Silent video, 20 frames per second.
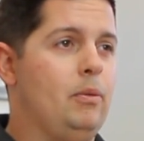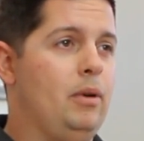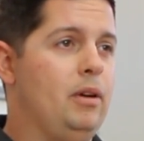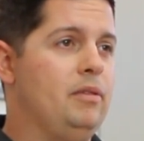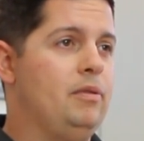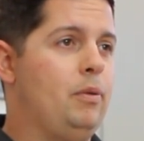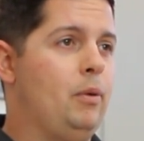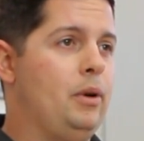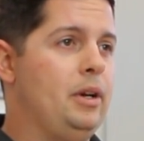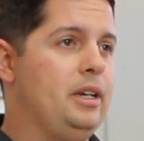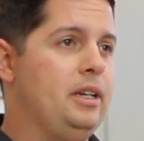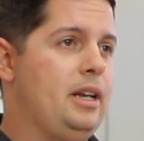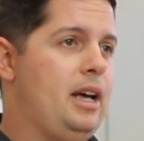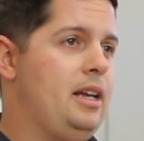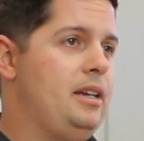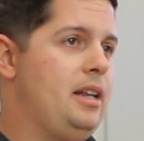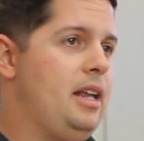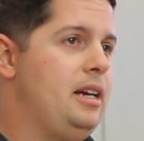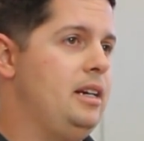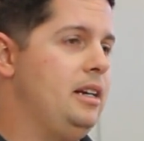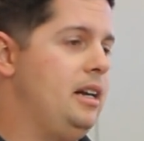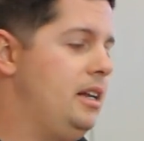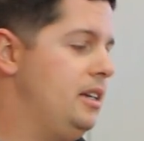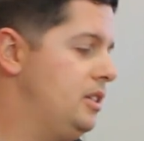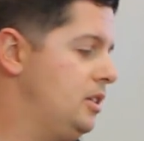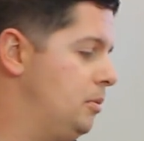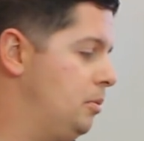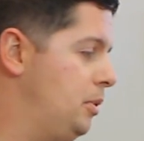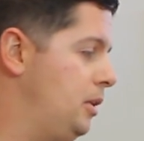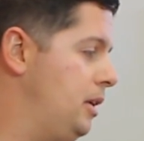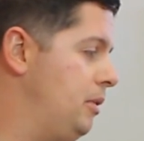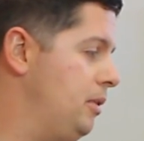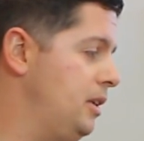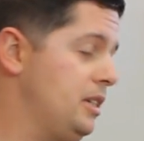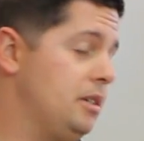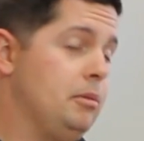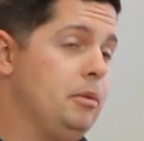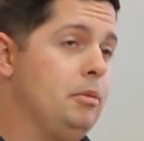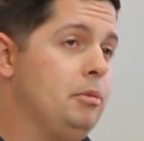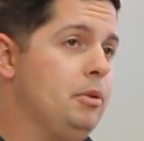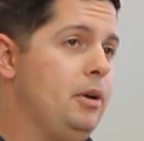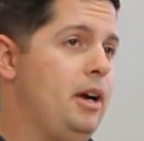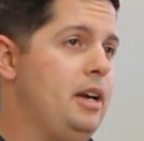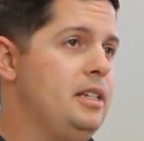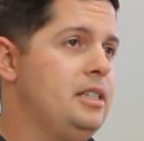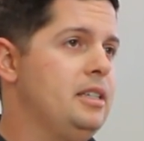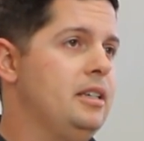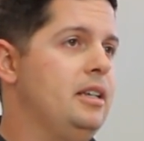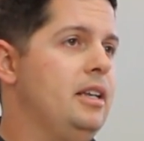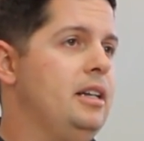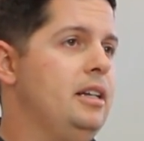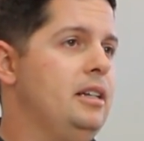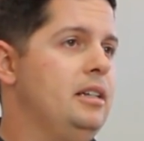$149.99, so pretty reasonable price to get